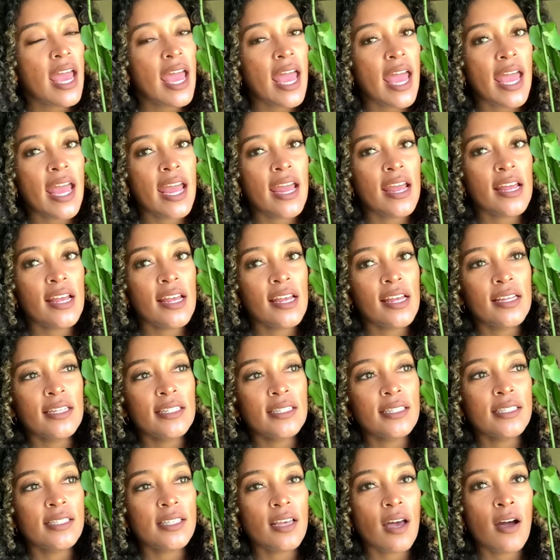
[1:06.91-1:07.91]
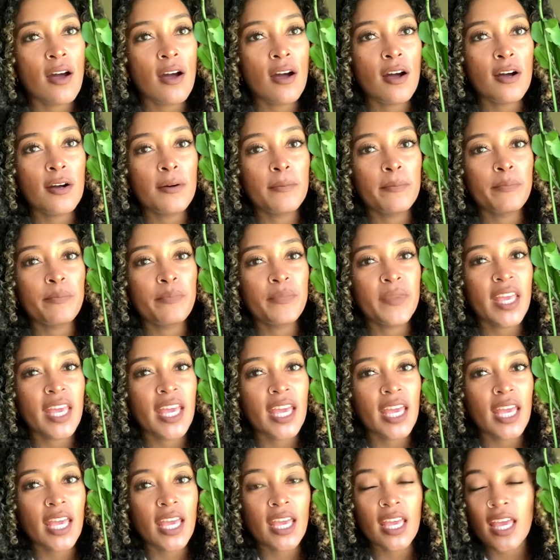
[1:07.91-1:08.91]
and an
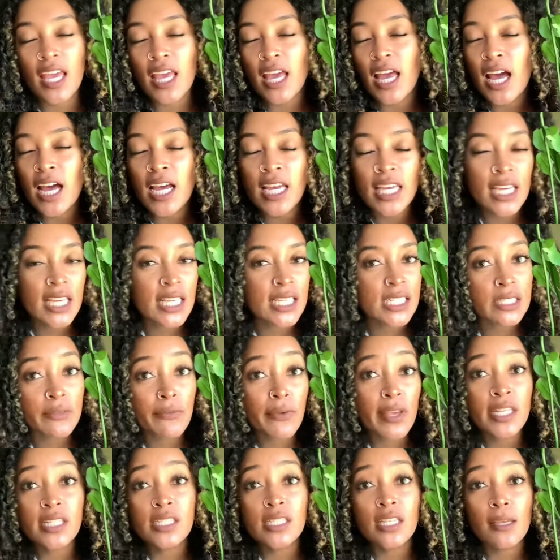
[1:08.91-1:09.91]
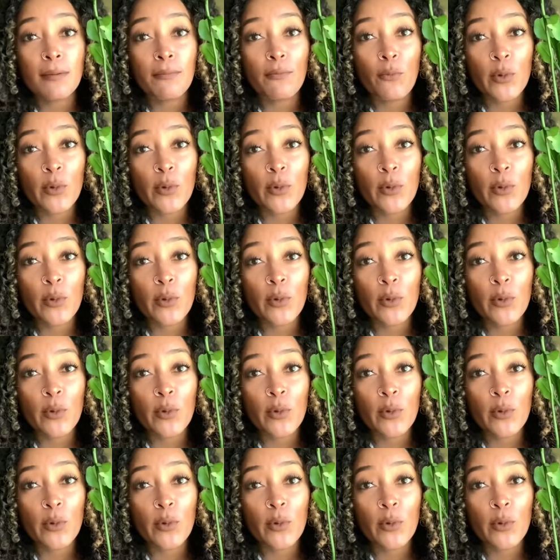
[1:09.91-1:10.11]
east-facing